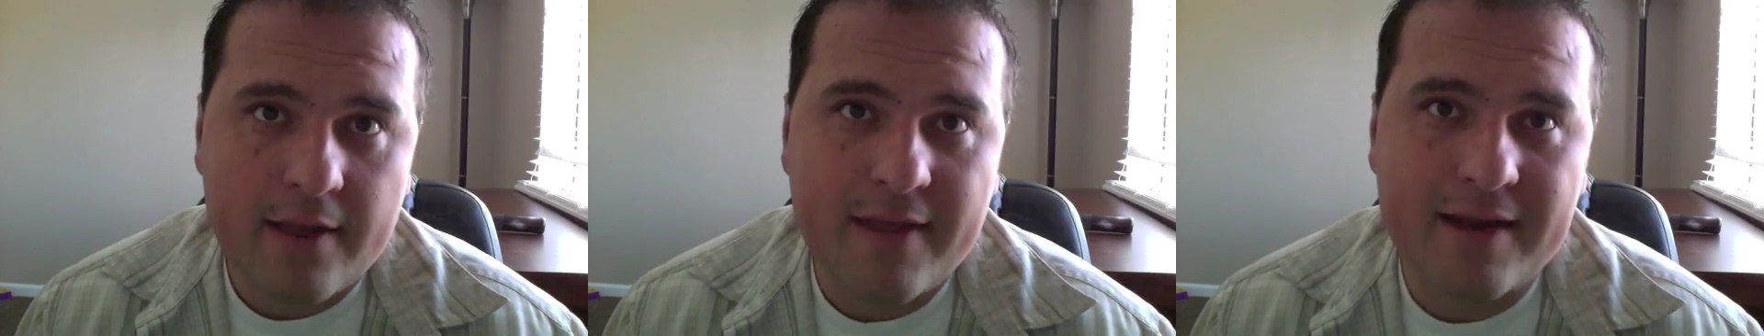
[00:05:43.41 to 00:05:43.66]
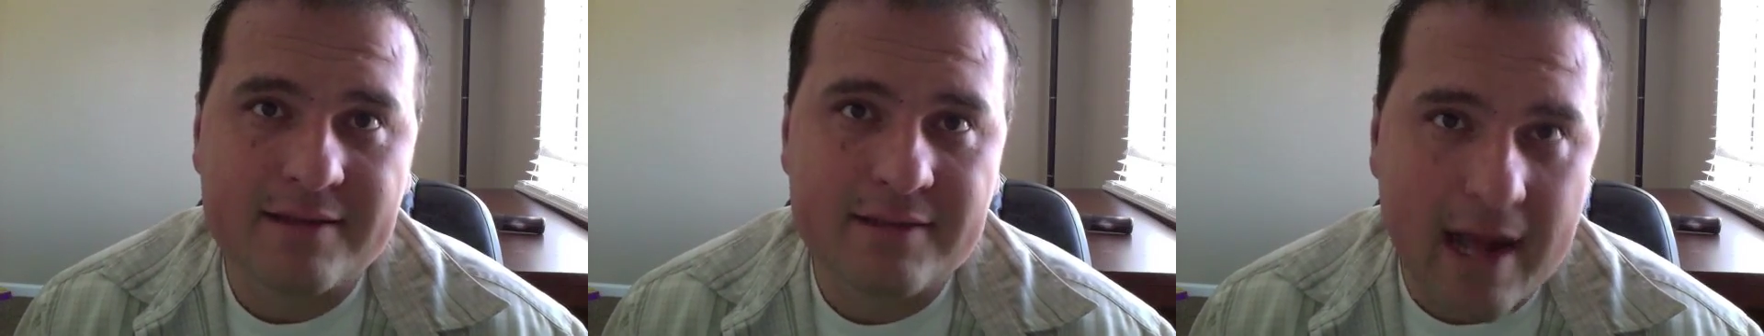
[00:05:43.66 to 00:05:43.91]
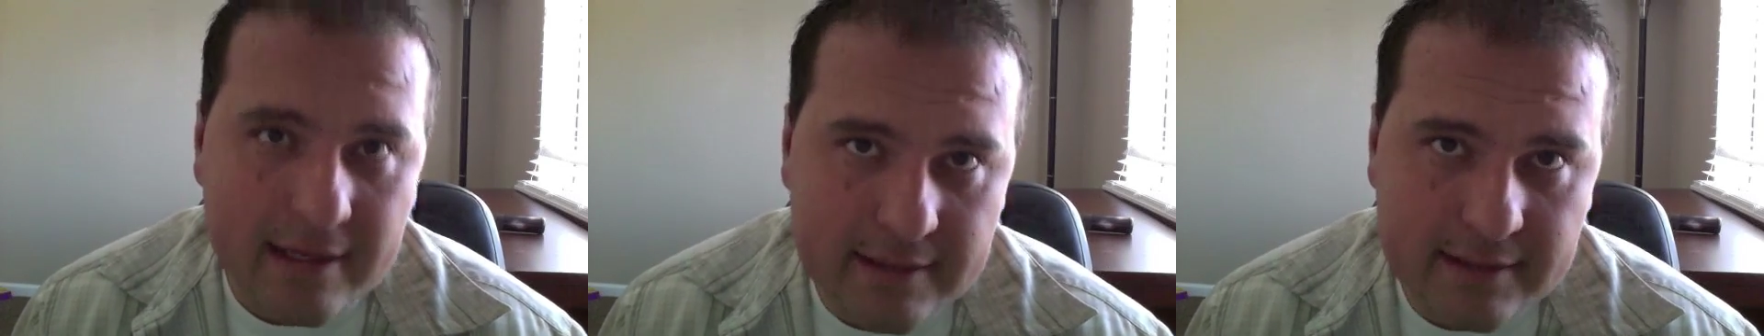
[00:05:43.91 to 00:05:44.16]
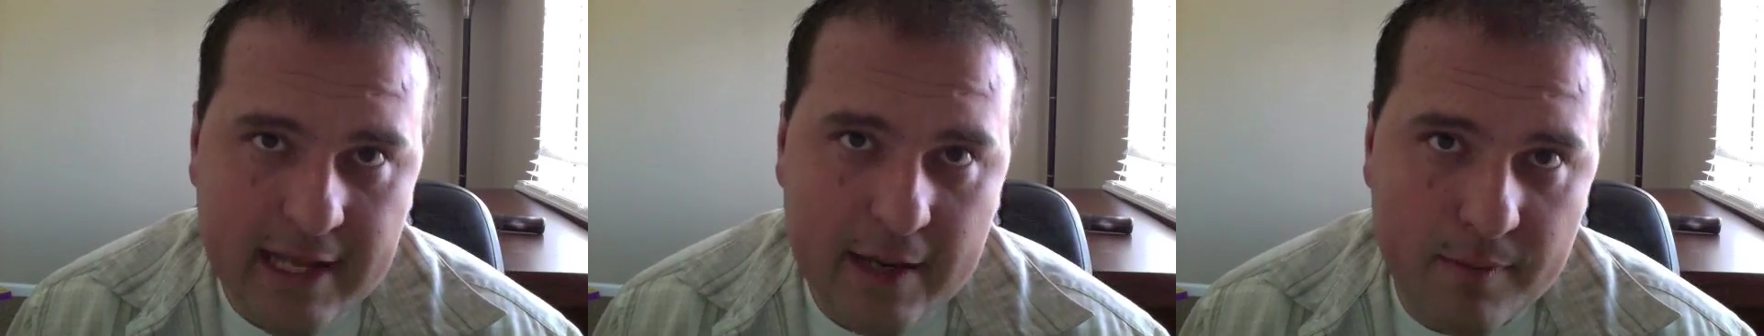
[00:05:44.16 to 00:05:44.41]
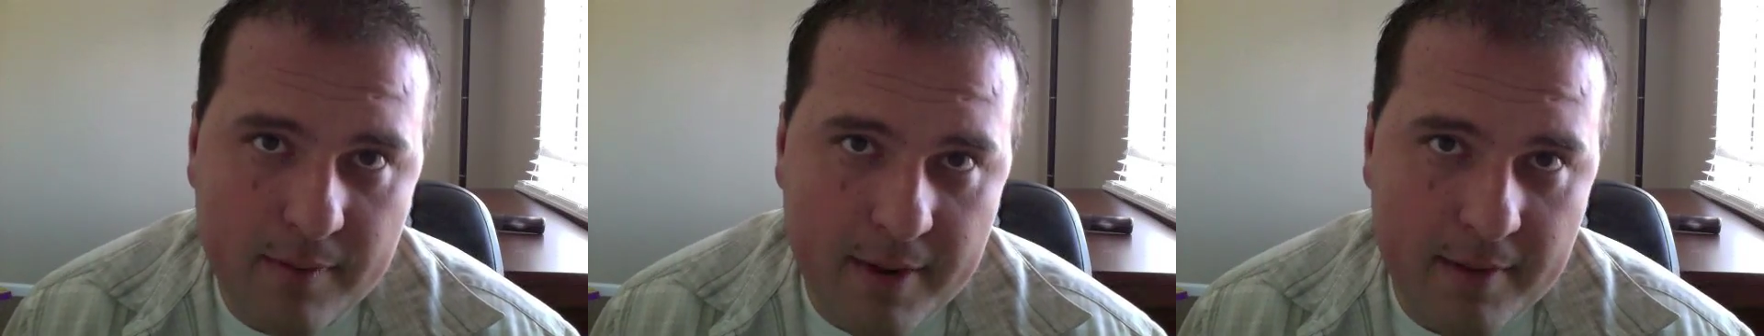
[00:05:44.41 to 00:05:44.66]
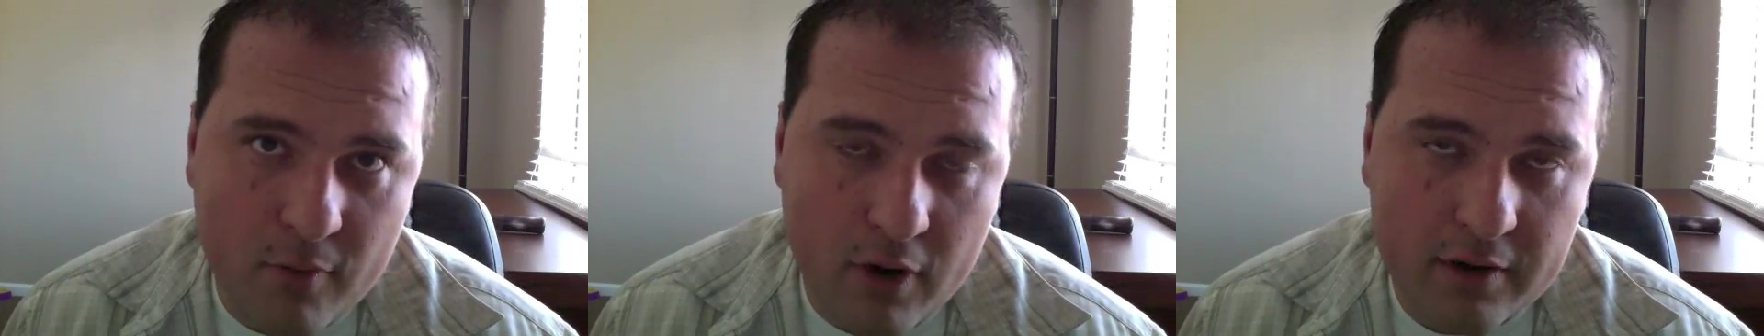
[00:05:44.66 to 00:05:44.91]
that is not sustainable by
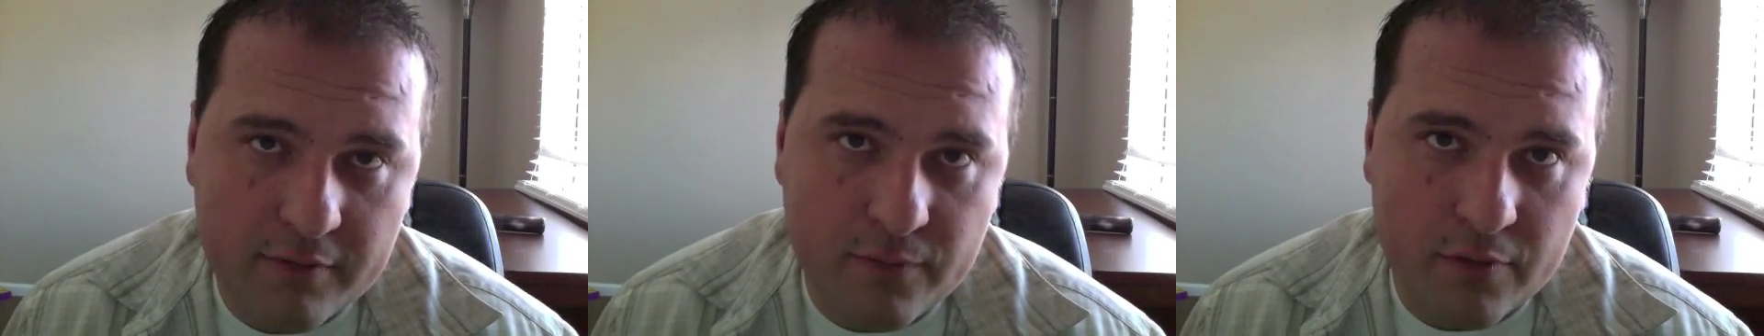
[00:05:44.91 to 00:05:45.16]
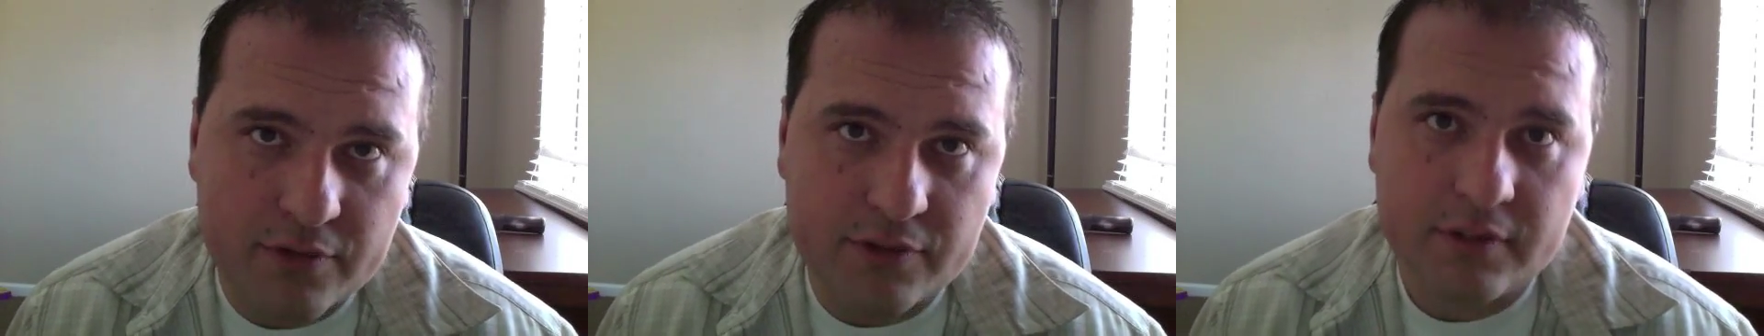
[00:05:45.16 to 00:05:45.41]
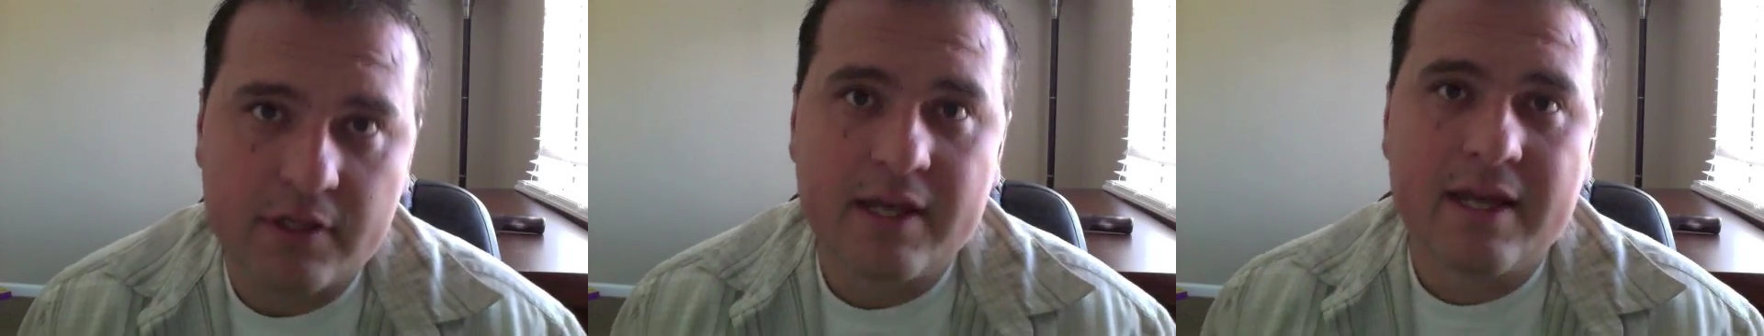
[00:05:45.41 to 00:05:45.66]
the market force,